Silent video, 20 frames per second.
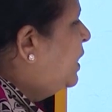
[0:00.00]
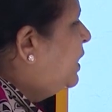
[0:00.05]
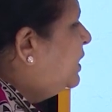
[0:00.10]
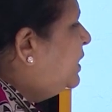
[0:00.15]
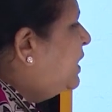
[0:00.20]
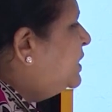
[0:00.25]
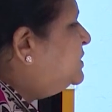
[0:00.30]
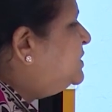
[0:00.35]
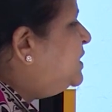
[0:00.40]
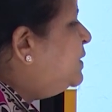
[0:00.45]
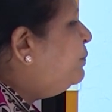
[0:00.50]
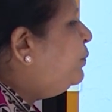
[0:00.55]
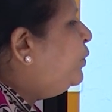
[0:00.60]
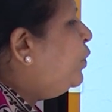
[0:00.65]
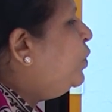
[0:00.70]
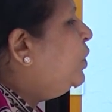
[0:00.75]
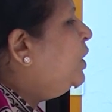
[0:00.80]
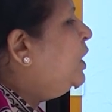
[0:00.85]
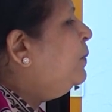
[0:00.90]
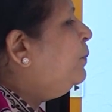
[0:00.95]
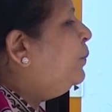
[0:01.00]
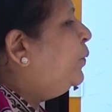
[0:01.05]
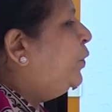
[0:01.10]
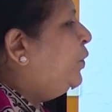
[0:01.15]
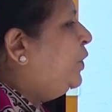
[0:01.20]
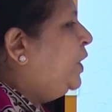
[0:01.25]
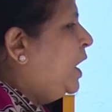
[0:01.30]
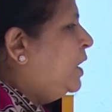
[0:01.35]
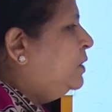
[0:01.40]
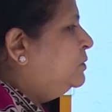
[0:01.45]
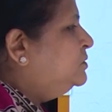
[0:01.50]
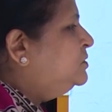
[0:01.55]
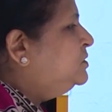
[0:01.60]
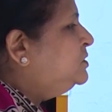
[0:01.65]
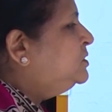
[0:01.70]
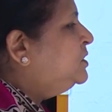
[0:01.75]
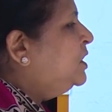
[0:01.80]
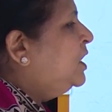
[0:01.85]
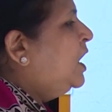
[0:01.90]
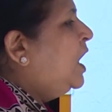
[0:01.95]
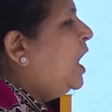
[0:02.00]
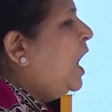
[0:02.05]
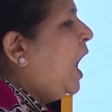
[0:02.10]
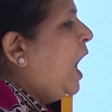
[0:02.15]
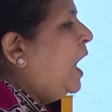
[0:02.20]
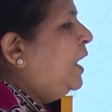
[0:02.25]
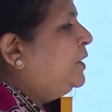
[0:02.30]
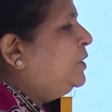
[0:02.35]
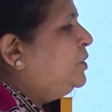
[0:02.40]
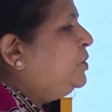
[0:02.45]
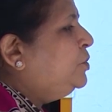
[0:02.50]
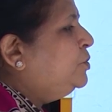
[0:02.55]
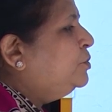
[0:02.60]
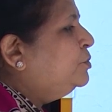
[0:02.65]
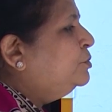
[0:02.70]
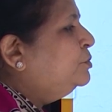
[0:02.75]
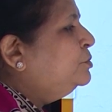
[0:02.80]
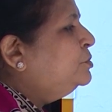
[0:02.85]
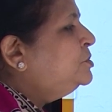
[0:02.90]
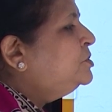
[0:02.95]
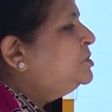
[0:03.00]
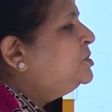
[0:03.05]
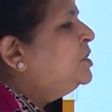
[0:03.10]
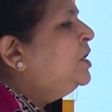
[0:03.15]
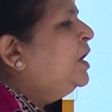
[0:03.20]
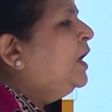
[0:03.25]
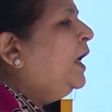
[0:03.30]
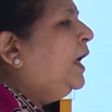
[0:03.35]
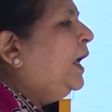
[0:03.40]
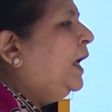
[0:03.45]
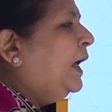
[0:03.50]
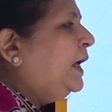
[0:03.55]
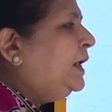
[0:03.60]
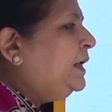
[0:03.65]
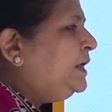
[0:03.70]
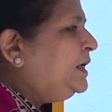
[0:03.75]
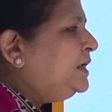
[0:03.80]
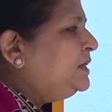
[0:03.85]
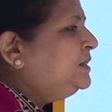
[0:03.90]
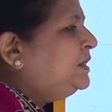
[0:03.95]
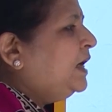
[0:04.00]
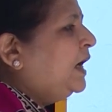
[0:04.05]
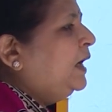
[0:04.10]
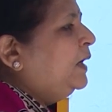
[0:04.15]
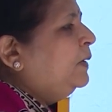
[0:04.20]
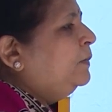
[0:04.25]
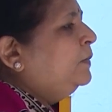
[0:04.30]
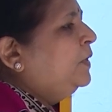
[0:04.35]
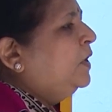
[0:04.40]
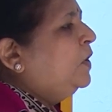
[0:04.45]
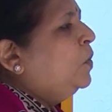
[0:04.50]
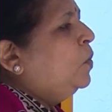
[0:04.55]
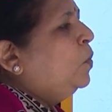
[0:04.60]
Reciprocal pronouns are used anytime